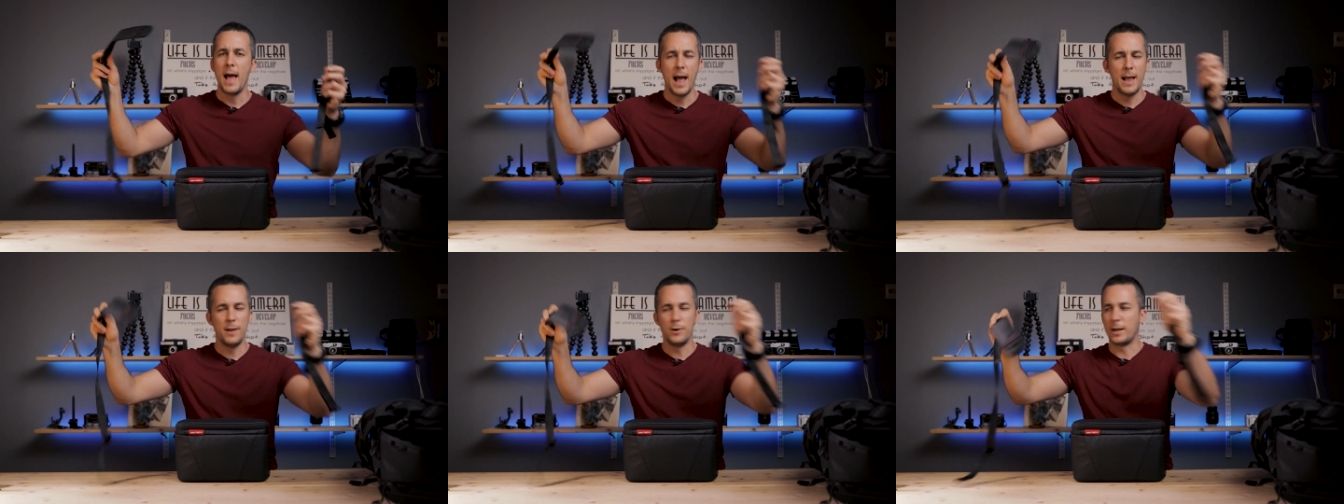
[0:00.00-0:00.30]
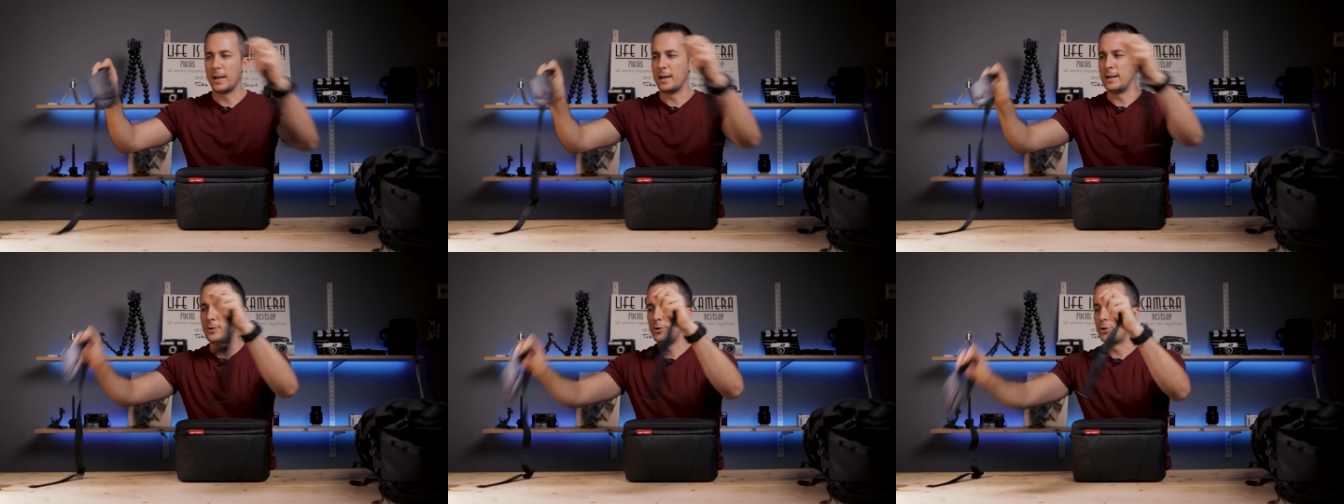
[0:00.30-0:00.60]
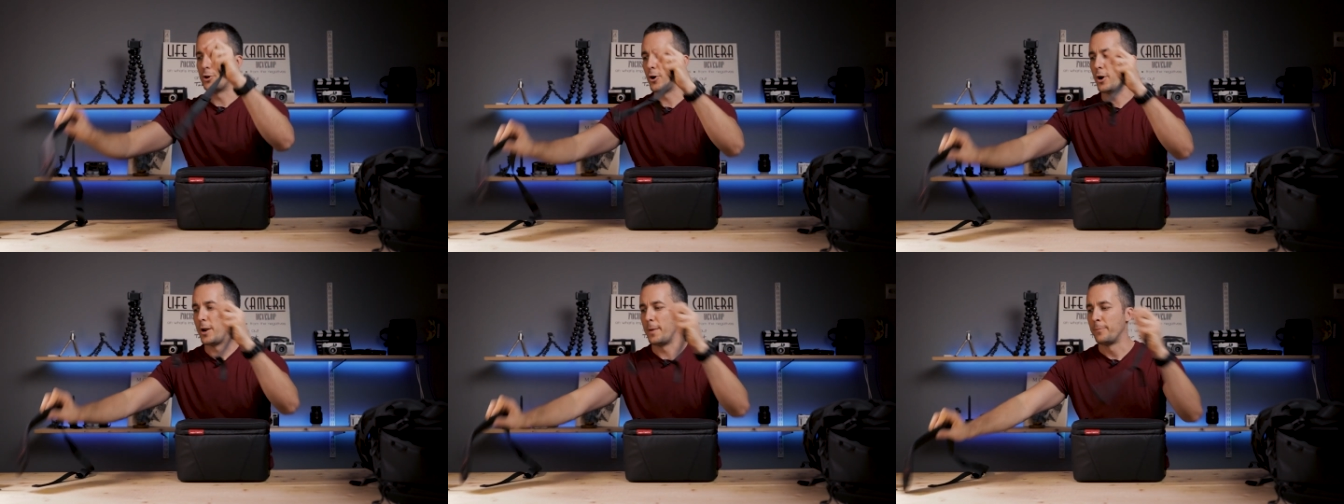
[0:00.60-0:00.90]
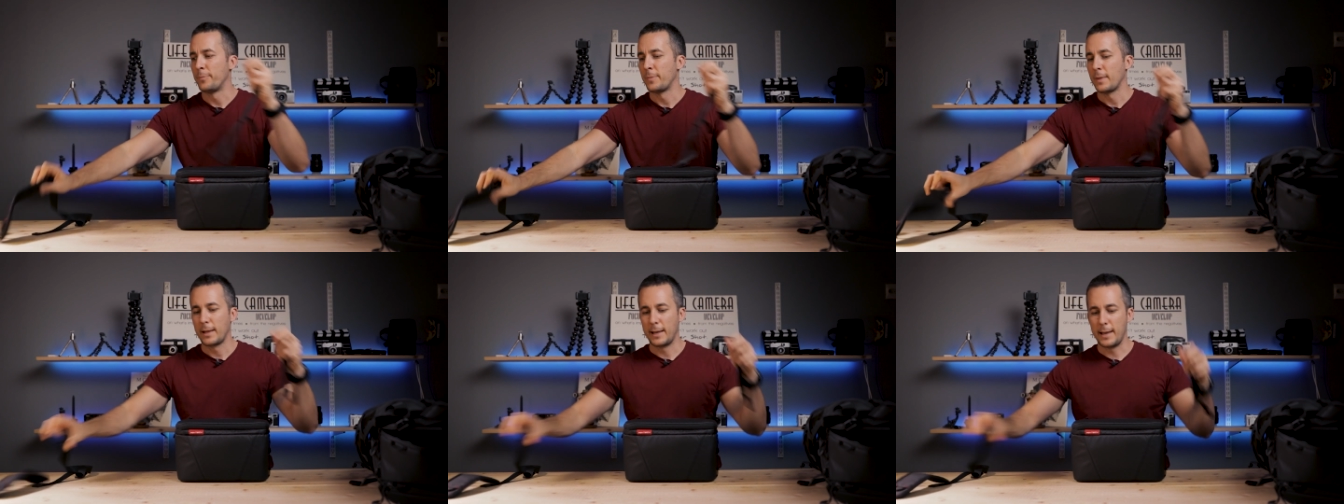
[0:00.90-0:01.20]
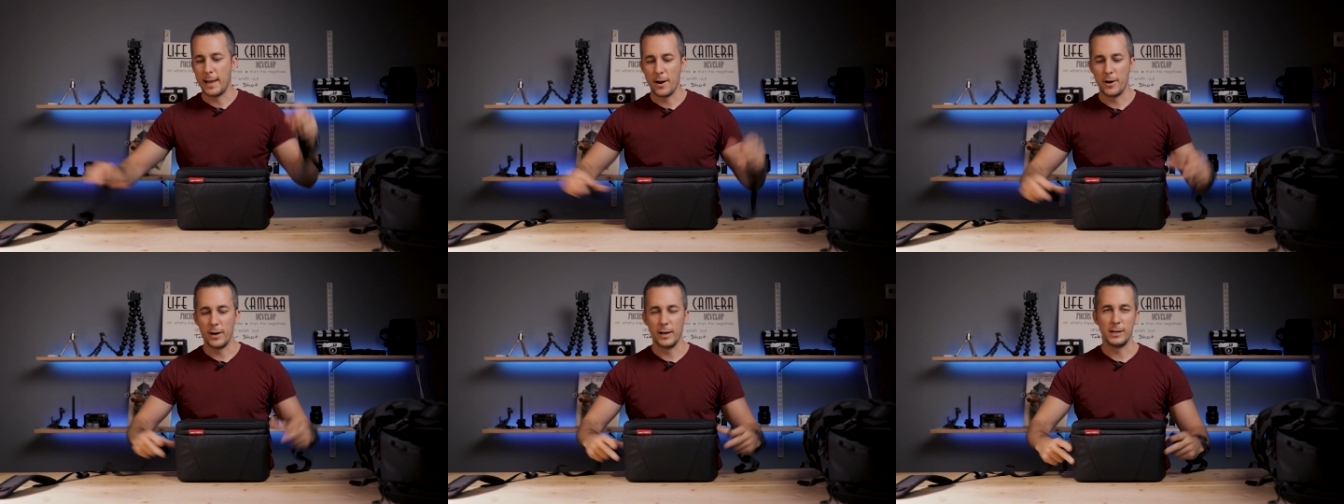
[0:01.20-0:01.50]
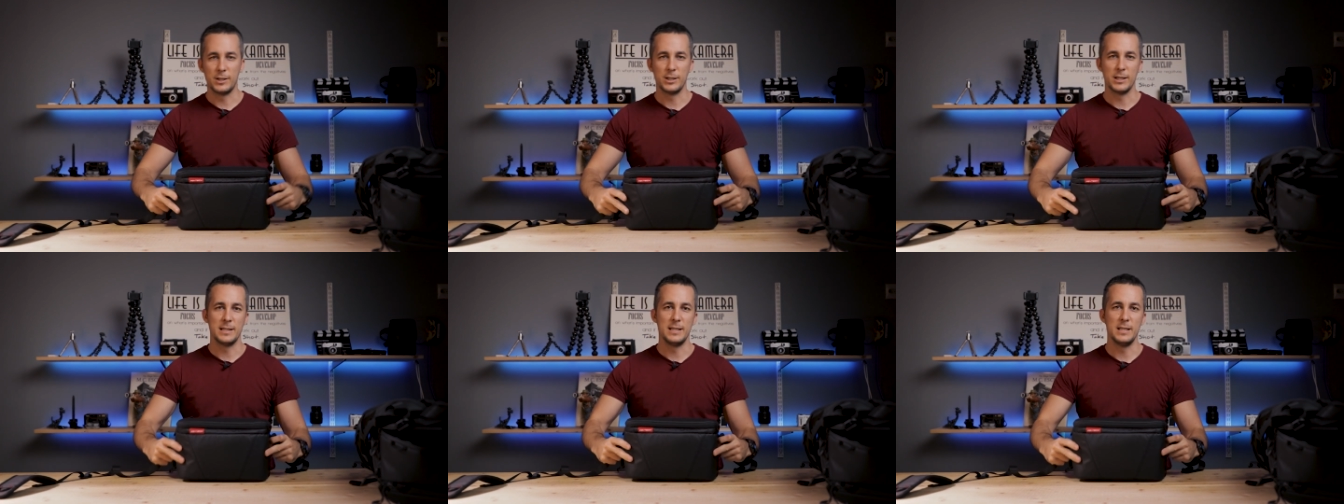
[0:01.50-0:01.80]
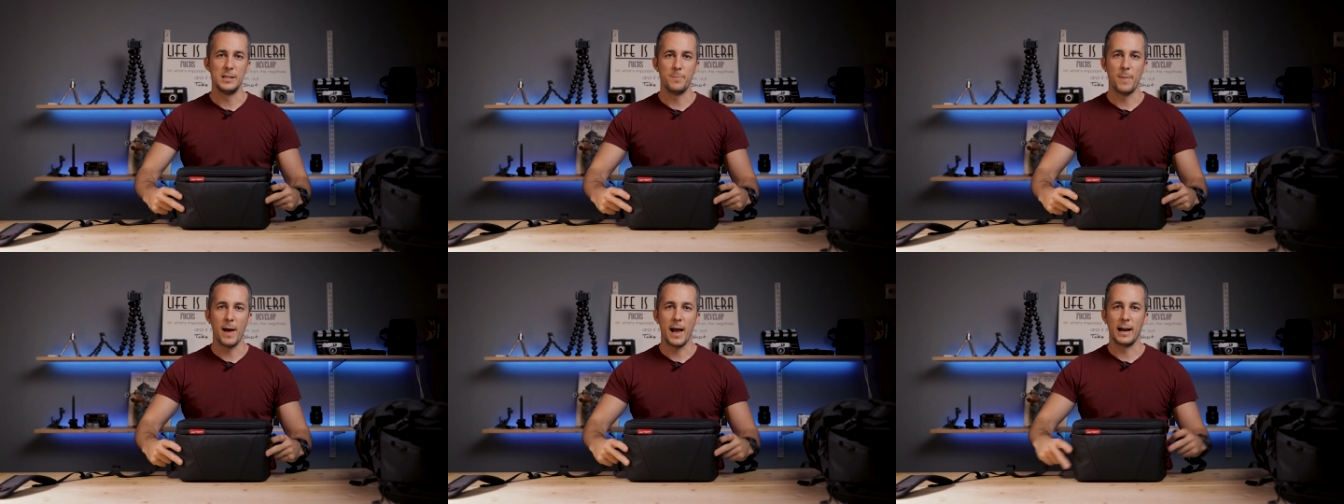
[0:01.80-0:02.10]
and you can enjoy carrying just
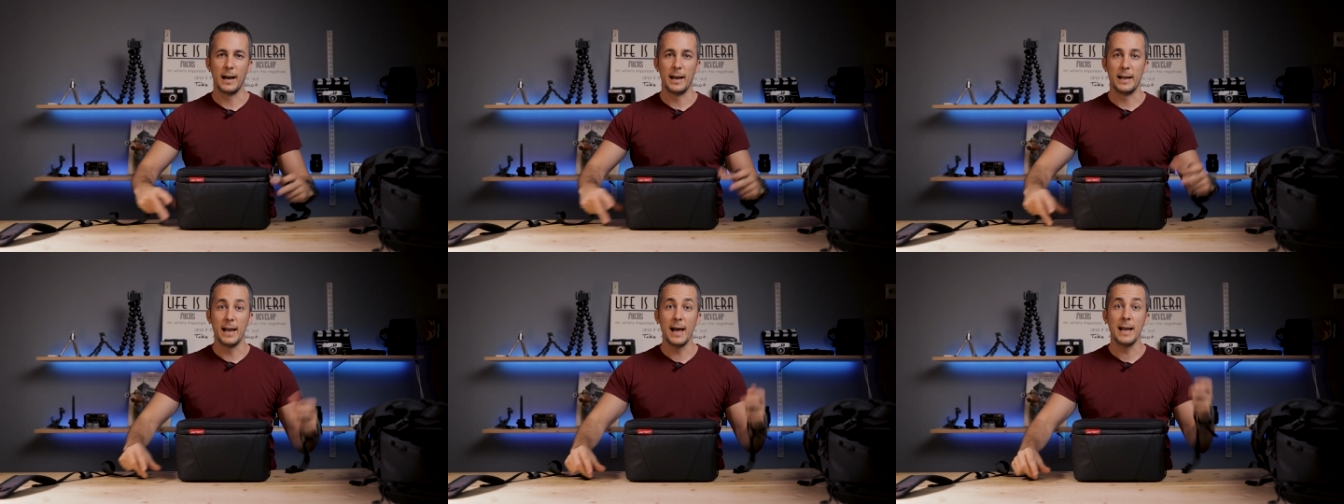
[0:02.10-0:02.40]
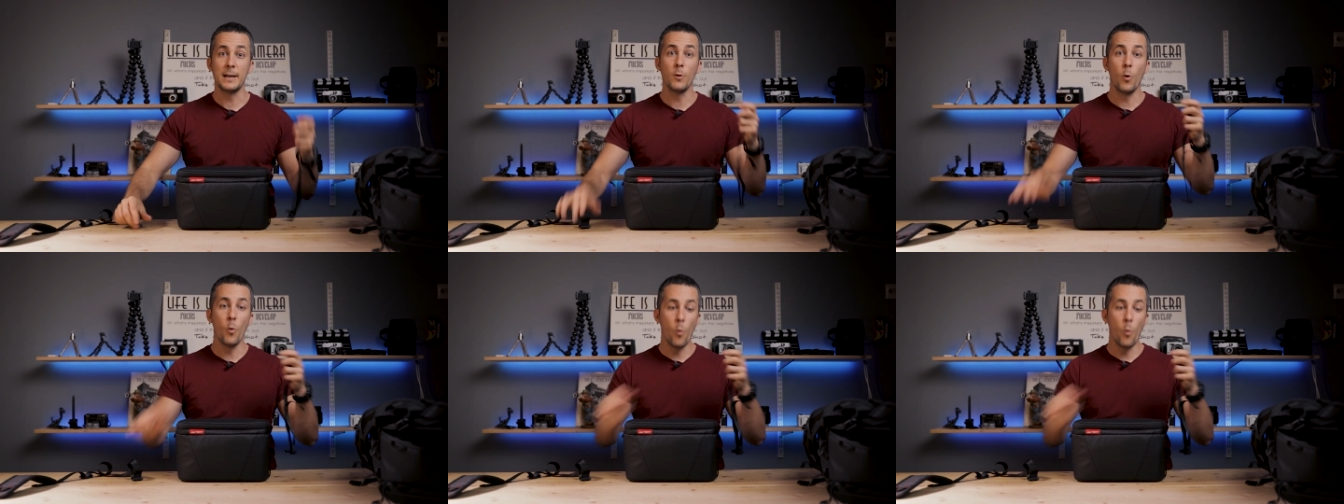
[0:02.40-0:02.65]
this bag like that.